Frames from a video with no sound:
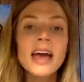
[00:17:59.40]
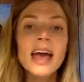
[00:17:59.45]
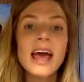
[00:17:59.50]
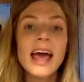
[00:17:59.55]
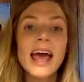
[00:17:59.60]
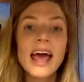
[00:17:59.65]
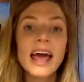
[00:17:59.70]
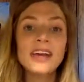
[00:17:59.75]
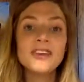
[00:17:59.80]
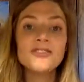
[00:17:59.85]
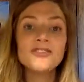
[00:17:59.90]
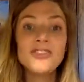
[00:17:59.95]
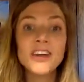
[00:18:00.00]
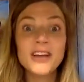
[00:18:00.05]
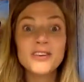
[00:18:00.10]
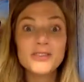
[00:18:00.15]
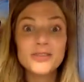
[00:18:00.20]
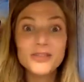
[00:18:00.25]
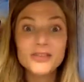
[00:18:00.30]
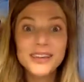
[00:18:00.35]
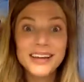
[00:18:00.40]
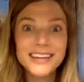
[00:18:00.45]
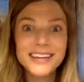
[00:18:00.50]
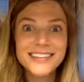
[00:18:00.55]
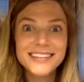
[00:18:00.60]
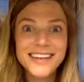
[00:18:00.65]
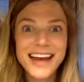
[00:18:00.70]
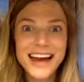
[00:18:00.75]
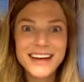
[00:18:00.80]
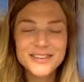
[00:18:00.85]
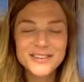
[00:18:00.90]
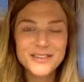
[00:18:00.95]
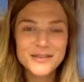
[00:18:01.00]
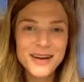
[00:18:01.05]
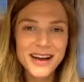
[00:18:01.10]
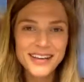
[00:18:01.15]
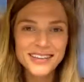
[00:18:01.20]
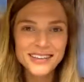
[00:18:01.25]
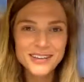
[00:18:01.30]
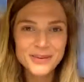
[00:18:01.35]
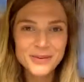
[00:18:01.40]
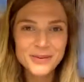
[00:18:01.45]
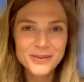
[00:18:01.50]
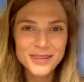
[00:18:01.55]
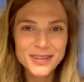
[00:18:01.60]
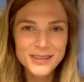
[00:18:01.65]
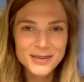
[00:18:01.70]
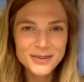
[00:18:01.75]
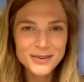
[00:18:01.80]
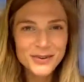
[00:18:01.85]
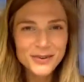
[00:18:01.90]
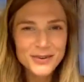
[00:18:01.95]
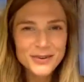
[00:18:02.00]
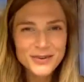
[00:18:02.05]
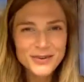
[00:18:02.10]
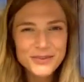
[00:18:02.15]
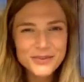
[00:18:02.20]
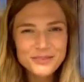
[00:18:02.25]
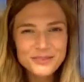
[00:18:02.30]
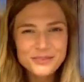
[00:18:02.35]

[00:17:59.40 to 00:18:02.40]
and gentleness as you execute these goals.